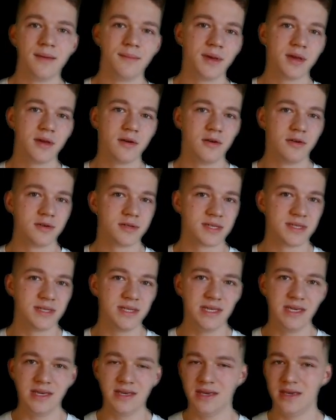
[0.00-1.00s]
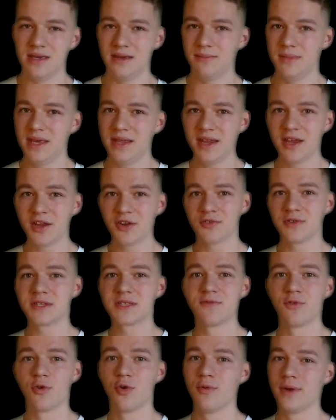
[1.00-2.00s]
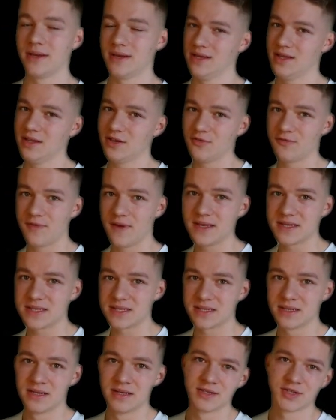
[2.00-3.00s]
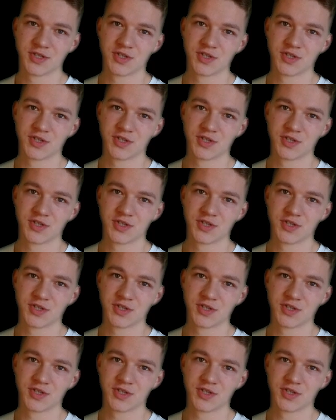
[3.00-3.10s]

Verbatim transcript: because the mediator is following the interface,